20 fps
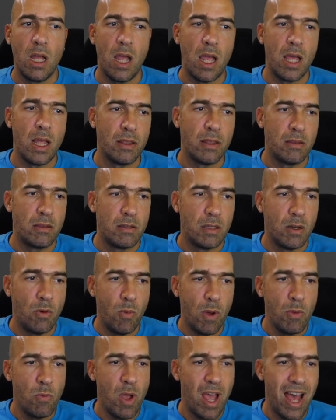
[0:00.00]
And
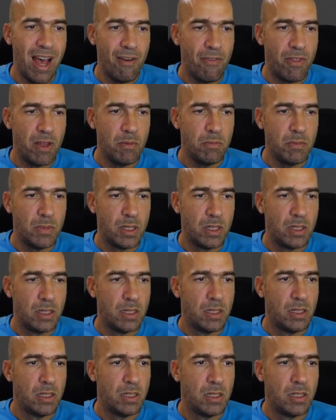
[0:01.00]
when we have them,
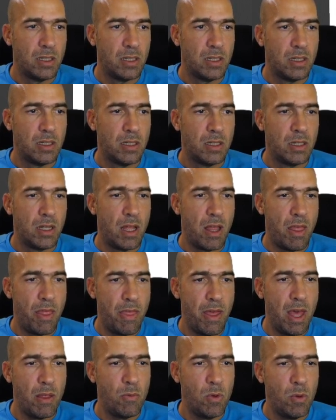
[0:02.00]

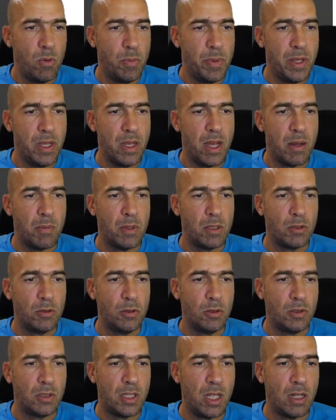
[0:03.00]
then we'll be able
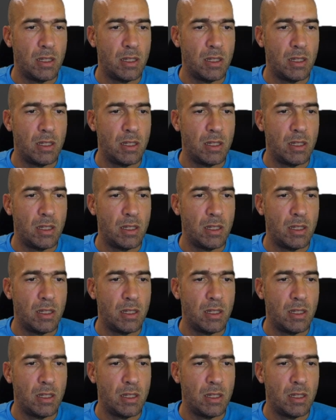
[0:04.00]
to